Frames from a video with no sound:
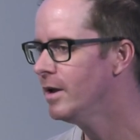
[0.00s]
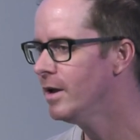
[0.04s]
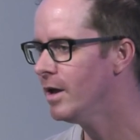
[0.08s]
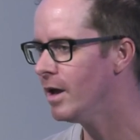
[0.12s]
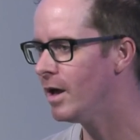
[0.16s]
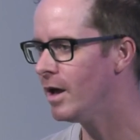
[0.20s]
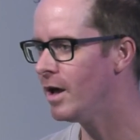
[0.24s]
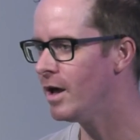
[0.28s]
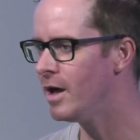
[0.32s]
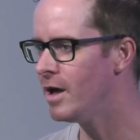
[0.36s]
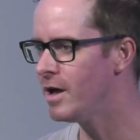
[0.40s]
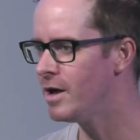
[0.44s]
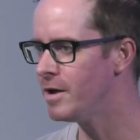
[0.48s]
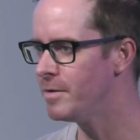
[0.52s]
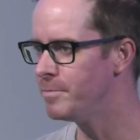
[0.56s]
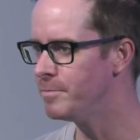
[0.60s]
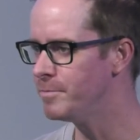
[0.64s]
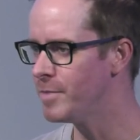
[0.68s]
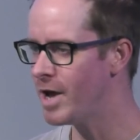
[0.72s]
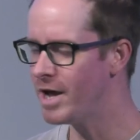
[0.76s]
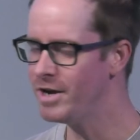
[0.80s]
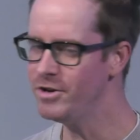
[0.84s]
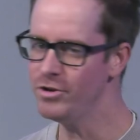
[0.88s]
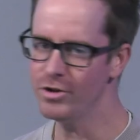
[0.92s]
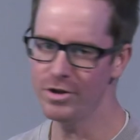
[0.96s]
And
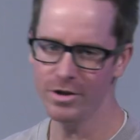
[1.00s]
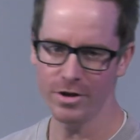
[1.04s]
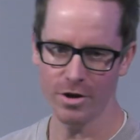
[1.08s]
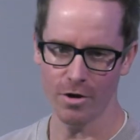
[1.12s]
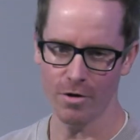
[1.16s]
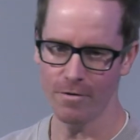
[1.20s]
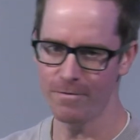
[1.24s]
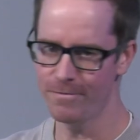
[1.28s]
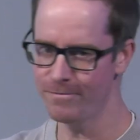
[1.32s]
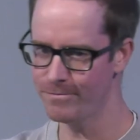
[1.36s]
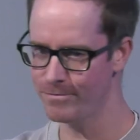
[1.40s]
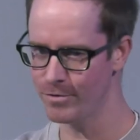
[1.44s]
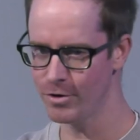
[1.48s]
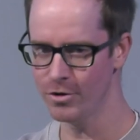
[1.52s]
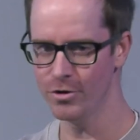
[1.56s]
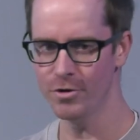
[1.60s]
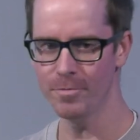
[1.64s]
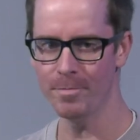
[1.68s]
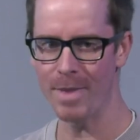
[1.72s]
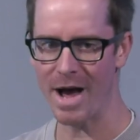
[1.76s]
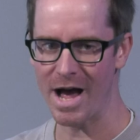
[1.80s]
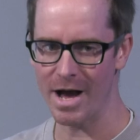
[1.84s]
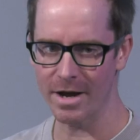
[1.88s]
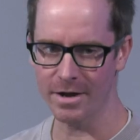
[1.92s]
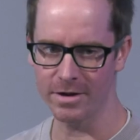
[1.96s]
you can go further
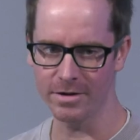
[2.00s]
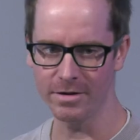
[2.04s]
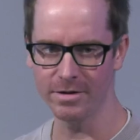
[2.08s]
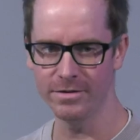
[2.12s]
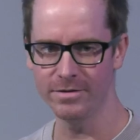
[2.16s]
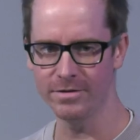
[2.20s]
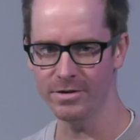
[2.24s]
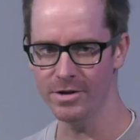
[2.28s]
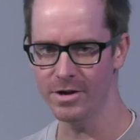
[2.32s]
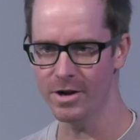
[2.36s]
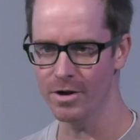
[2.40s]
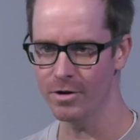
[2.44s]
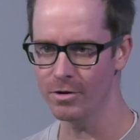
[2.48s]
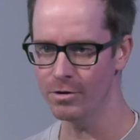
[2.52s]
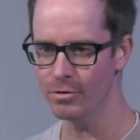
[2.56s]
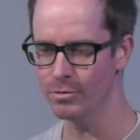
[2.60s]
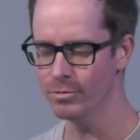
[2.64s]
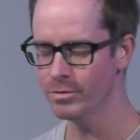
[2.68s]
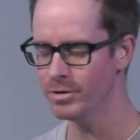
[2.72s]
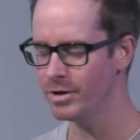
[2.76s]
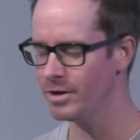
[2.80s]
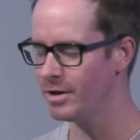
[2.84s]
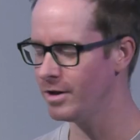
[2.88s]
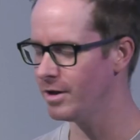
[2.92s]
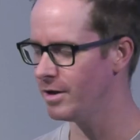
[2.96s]
back into, you know,
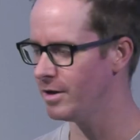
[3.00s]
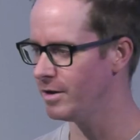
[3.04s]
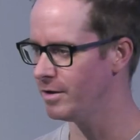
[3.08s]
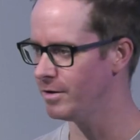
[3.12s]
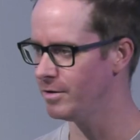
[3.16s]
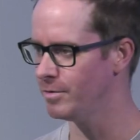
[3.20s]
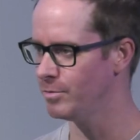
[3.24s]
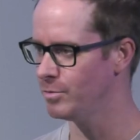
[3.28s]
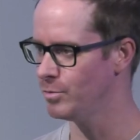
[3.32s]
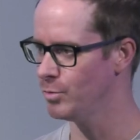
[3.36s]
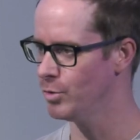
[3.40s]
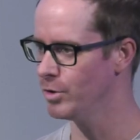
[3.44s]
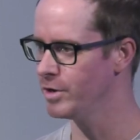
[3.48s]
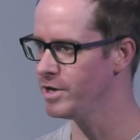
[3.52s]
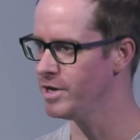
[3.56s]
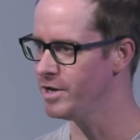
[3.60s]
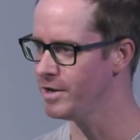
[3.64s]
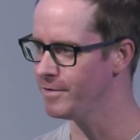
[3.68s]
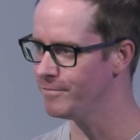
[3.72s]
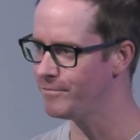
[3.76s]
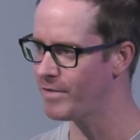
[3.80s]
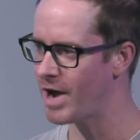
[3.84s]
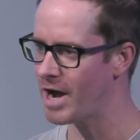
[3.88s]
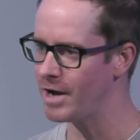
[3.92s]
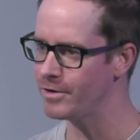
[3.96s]
working in
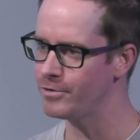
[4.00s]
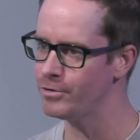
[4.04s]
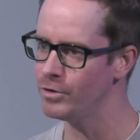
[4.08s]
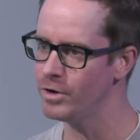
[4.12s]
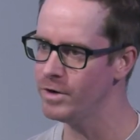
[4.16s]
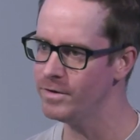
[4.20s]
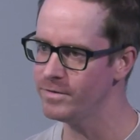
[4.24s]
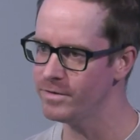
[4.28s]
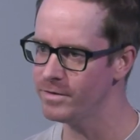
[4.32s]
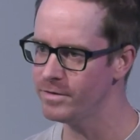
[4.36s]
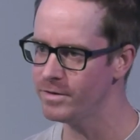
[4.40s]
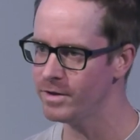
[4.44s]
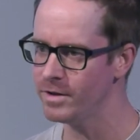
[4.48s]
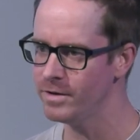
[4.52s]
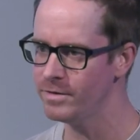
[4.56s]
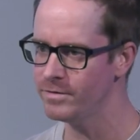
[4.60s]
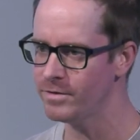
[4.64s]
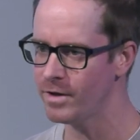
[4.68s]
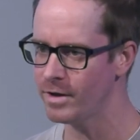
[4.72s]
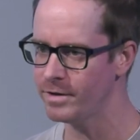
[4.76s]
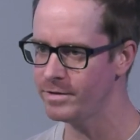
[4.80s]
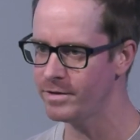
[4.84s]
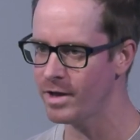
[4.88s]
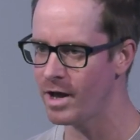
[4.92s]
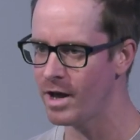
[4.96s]
factories and things
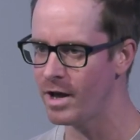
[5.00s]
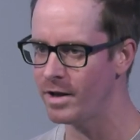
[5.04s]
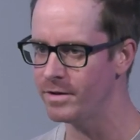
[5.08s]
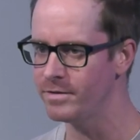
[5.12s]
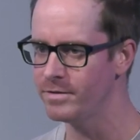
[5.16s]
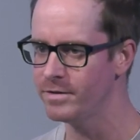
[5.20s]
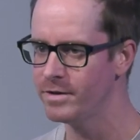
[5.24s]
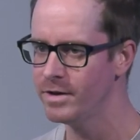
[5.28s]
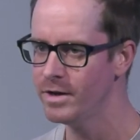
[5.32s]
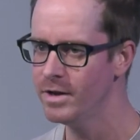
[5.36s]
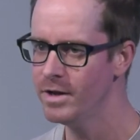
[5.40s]
like that.